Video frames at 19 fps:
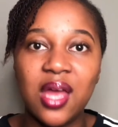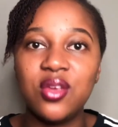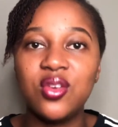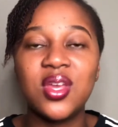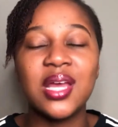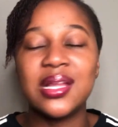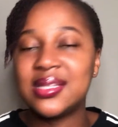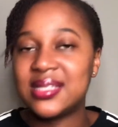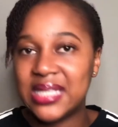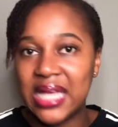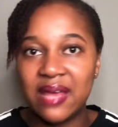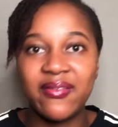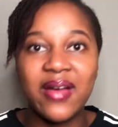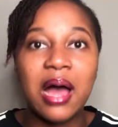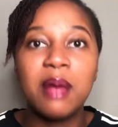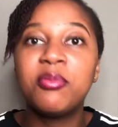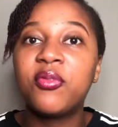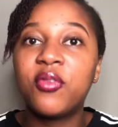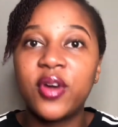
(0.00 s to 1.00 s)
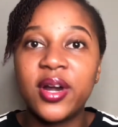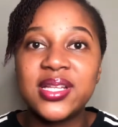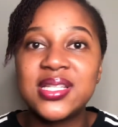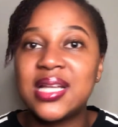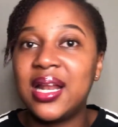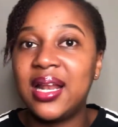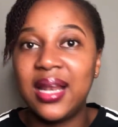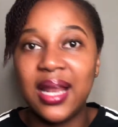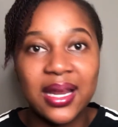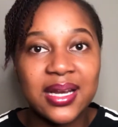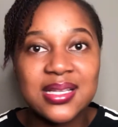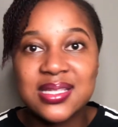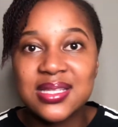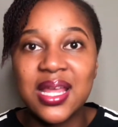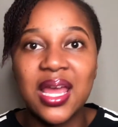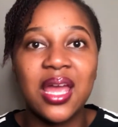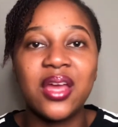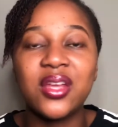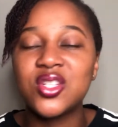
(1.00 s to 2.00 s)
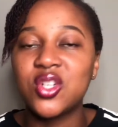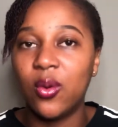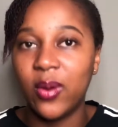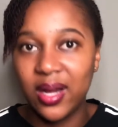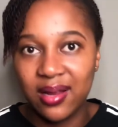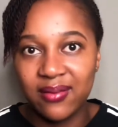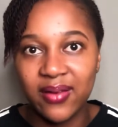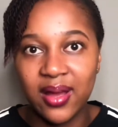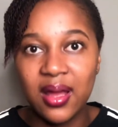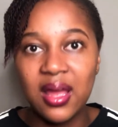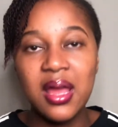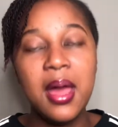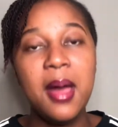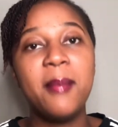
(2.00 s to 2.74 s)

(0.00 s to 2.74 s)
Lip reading: You can save up for it at a later stage or whatever.